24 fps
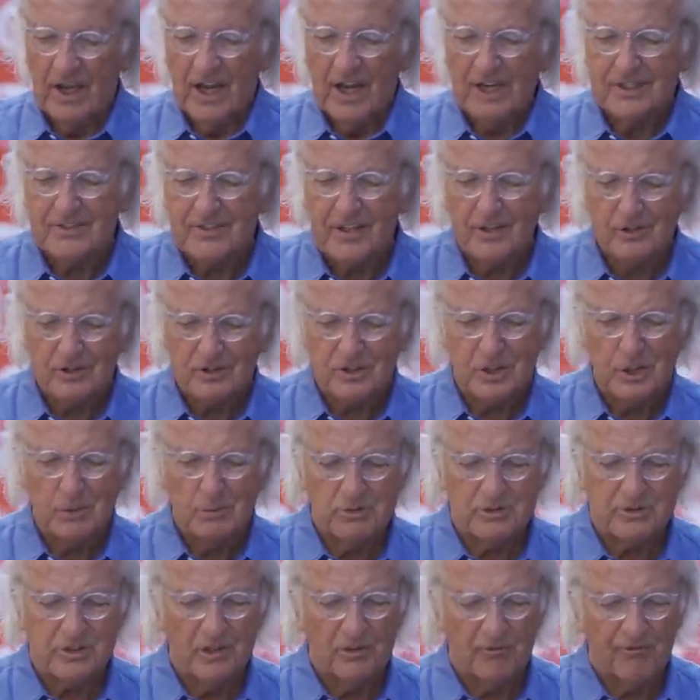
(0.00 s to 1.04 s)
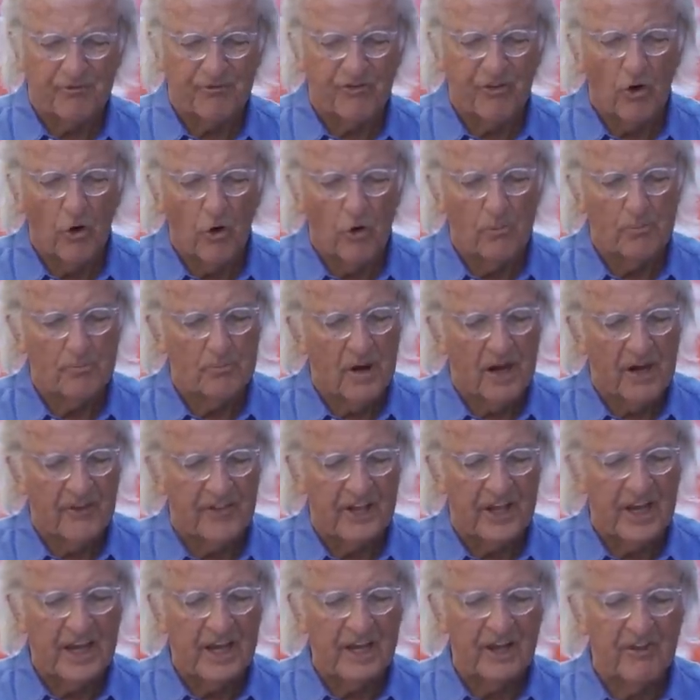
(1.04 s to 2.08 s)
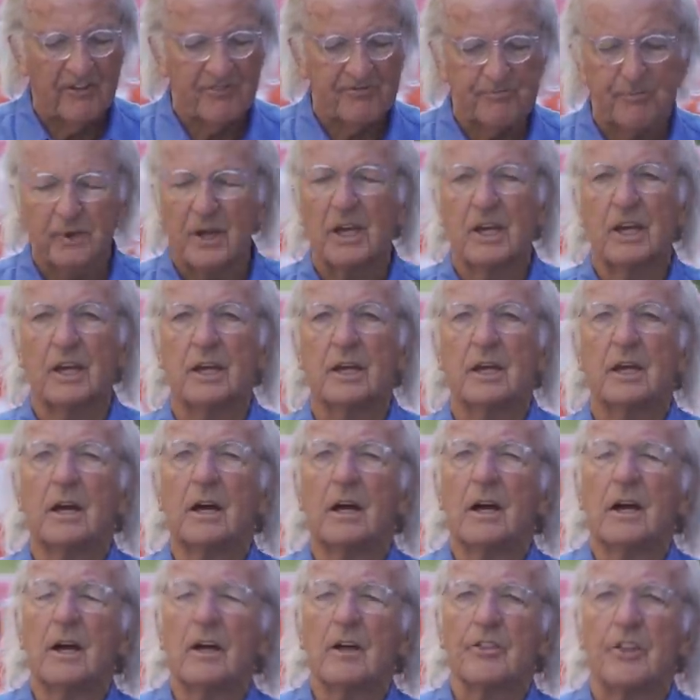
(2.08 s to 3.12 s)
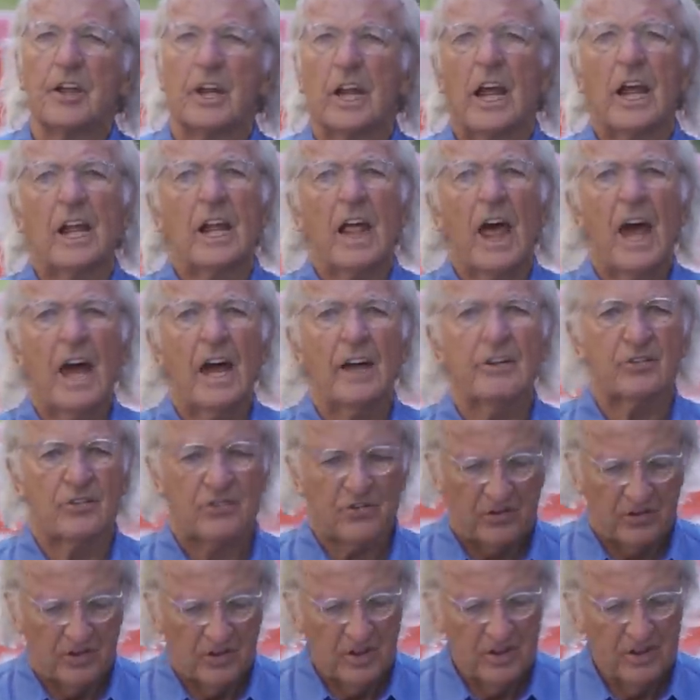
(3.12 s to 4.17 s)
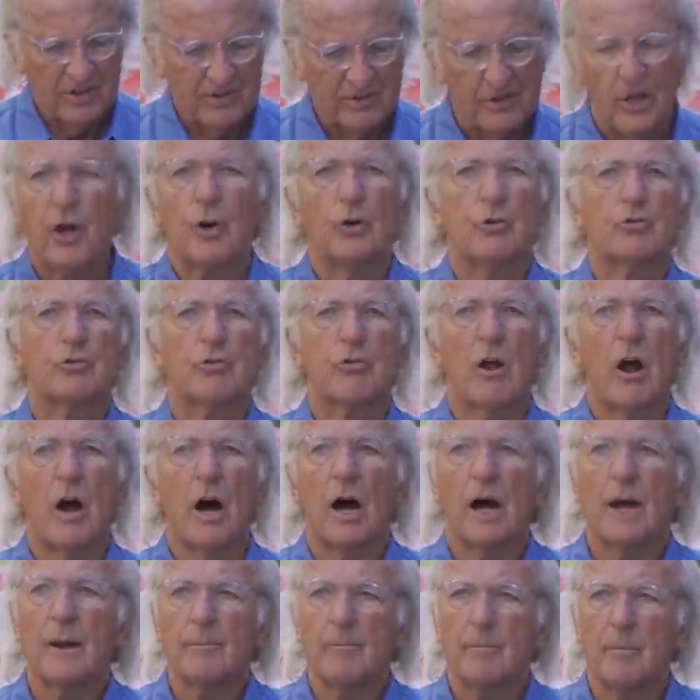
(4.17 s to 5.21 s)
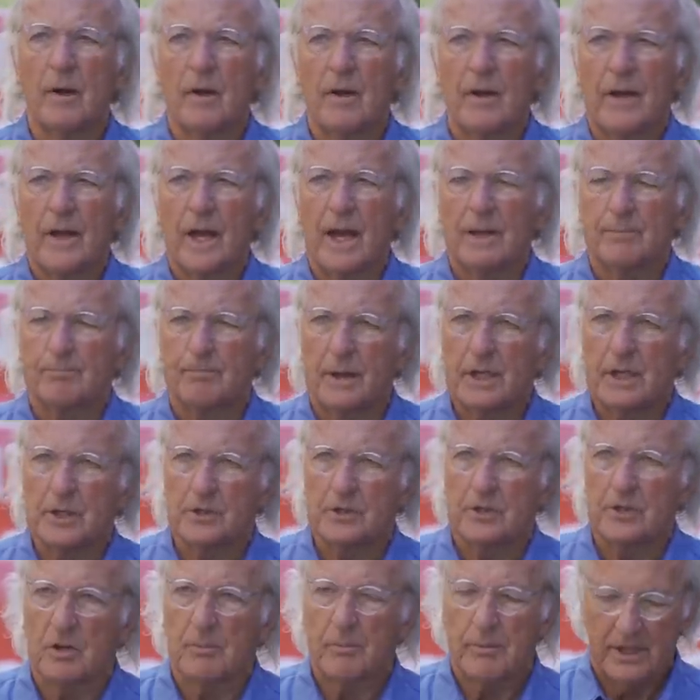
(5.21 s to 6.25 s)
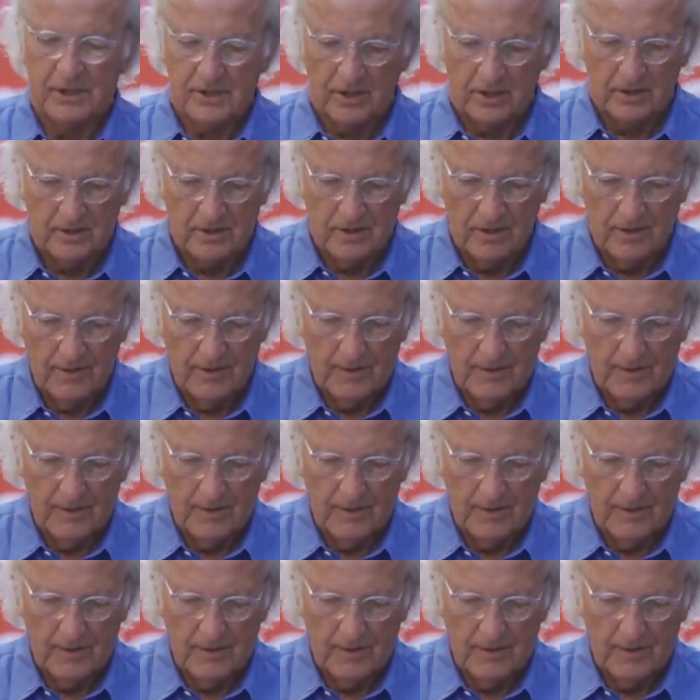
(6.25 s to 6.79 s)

until she was informed by the AFP that, alas, no crime had been committed.